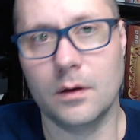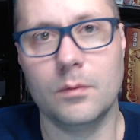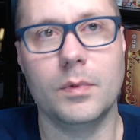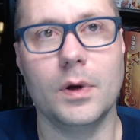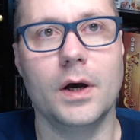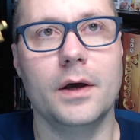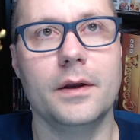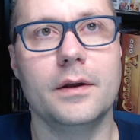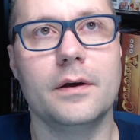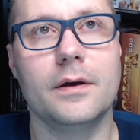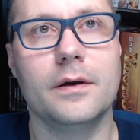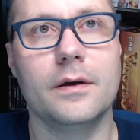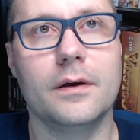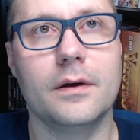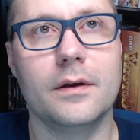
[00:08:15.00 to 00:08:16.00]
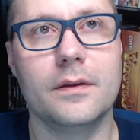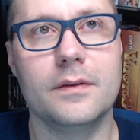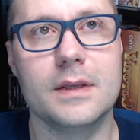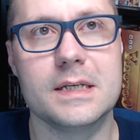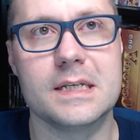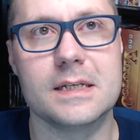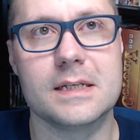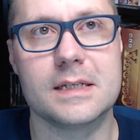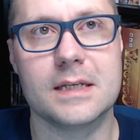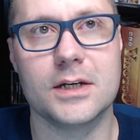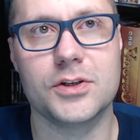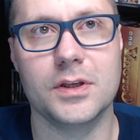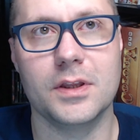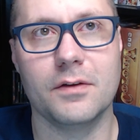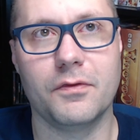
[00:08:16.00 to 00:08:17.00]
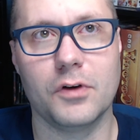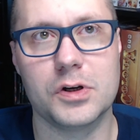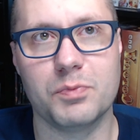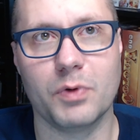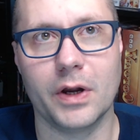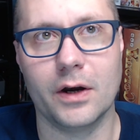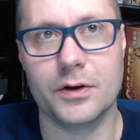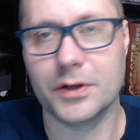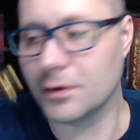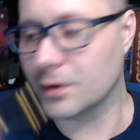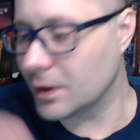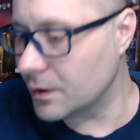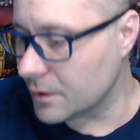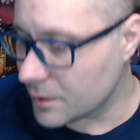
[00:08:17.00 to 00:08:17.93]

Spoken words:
but this is essentially the first player token.